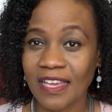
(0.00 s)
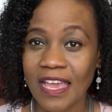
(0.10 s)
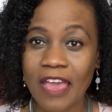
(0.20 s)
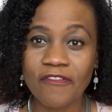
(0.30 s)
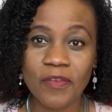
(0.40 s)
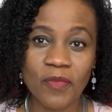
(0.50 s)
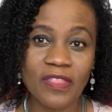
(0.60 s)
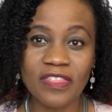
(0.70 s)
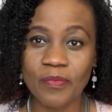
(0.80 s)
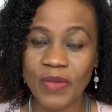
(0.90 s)
Every month
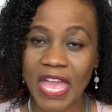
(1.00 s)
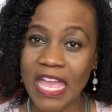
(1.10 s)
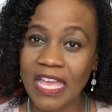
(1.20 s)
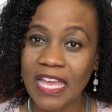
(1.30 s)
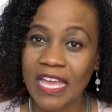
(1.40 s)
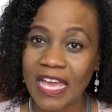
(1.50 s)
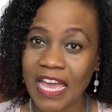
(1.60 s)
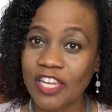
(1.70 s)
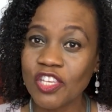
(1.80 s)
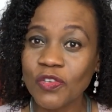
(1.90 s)
they pay
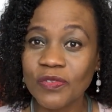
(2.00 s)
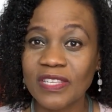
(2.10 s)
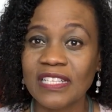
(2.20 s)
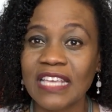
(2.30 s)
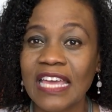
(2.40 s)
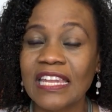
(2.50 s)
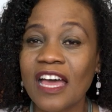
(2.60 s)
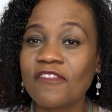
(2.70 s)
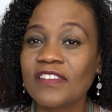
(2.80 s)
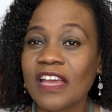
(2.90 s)
and you use that. And
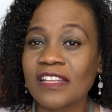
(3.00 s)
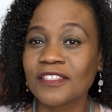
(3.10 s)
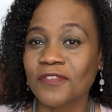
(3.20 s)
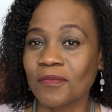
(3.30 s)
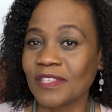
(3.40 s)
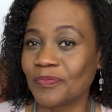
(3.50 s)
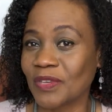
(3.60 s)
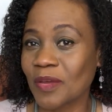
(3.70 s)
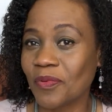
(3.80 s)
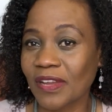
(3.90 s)
I've learned from these
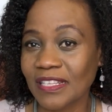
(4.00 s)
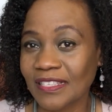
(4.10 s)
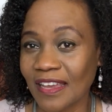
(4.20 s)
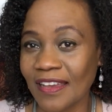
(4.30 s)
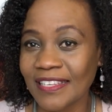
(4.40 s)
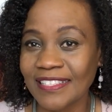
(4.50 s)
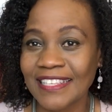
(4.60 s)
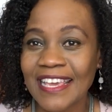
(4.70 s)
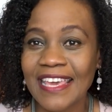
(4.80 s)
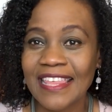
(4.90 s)
bigger pockets guys
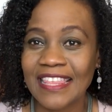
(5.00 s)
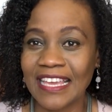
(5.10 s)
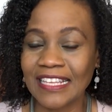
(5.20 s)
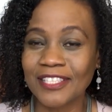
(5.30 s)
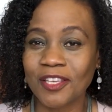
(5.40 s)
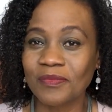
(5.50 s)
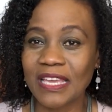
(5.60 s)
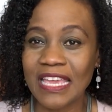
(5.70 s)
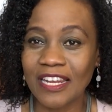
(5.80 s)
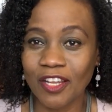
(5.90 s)
that
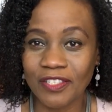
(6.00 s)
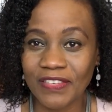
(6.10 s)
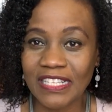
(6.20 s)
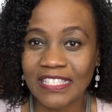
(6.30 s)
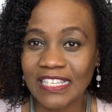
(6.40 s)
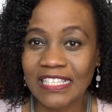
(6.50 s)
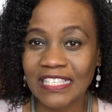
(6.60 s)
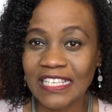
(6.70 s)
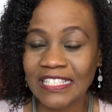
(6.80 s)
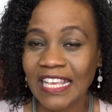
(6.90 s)
in a lot of
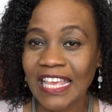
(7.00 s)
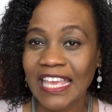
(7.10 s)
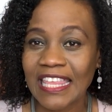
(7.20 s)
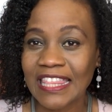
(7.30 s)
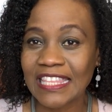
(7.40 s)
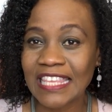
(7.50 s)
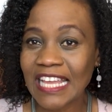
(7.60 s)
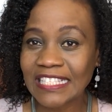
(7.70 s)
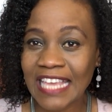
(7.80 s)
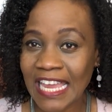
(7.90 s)
instances, their
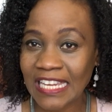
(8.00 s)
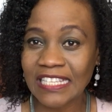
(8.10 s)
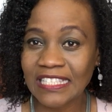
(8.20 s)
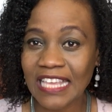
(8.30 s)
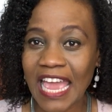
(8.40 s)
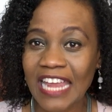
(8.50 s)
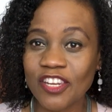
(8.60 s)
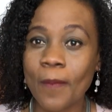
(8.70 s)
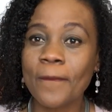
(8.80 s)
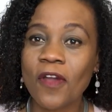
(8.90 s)
tenants end
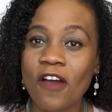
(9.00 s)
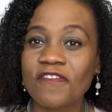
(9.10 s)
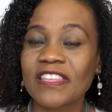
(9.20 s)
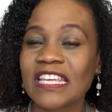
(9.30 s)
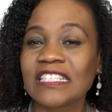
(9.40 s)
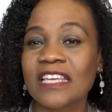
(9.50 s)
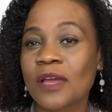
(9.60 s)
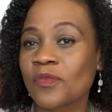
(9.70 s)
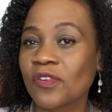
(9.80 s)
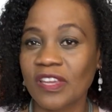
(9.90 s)
up covering the entire
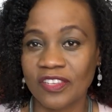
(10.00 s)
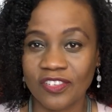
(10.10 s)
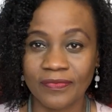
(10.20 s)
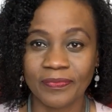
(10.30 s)
mortgage.